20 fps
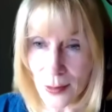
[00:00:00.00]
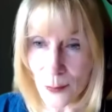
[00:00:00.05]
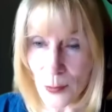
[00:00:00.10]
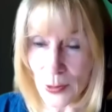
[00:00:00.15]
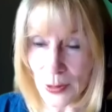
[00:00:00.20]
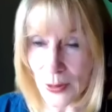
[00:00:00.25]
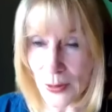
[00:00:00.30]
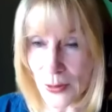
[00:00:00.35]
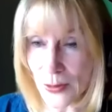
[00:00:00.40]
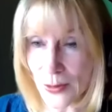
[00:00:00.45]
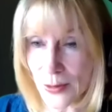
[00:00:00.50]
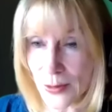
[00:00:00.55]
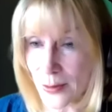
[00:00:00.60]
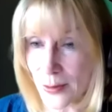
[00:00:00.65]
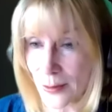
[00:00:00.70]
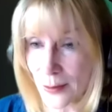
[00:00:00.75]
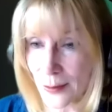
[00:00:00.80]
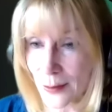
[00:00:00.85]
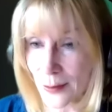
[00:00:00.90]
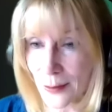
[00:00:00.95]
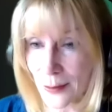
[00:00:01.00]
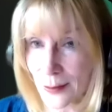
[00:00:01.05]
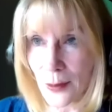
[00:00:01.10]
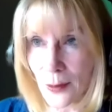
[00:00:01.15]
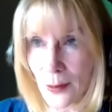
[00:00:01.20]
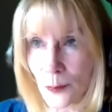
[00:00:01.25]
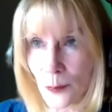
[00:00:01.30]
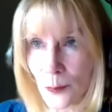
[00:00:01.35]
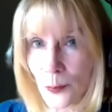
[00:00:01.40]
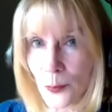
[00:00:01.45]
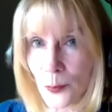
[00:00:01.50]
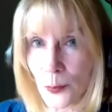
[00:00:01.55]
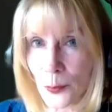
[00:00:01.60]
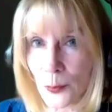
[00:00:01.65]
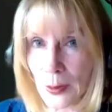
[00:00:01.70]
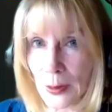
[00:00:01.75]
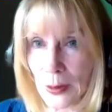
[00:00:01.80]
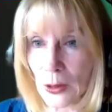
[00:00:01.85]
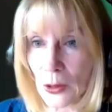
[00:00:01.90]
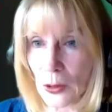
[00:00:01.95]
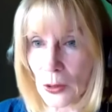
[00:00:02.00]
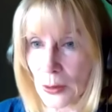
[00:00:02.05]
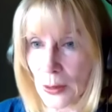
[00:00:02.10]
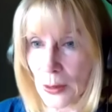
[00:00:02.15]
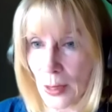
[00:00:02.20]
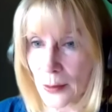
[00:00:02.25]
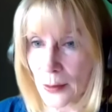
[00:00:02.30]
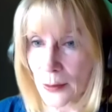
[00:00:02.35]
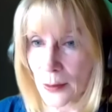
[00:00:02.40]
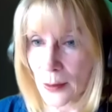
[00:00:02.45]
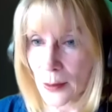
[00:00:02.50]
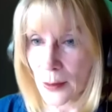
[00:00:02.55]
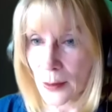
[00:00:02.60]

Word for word: because they're pretty good at